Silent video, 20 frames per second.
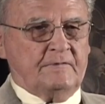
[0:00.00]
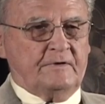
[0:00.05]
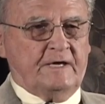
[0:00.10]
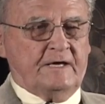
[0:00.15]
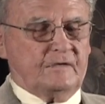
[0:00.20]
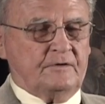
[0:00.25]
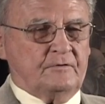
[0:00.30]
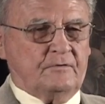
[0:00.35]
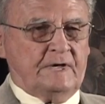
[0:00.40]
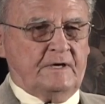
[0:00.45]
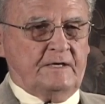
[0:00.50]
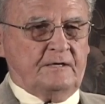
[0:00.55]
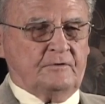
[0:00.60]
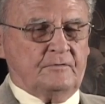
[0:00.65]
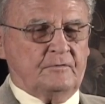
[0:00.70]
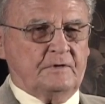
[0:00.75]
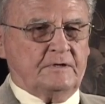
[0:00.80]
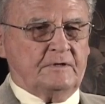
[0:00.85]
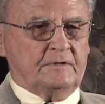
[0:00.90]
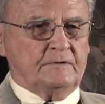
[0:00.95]
We had no idea
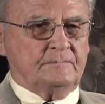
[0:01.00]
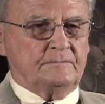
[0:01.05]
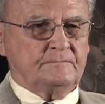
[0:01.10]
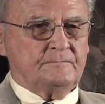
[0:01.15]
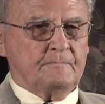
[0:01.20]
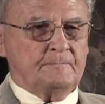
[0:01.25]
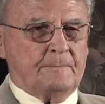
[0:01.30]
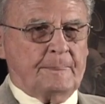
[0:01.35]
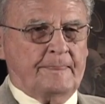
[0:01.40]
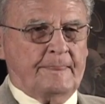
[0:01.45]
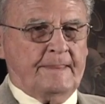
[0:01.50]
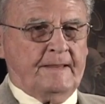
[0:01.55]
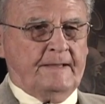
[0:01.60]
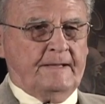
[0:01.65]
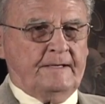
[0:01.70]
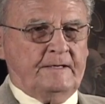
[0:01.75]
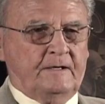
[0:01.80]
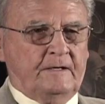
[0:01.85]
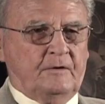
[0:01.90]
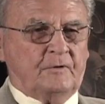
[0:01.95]
where.
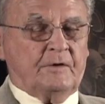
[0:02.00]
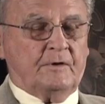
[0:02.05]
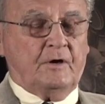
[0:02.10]
Well,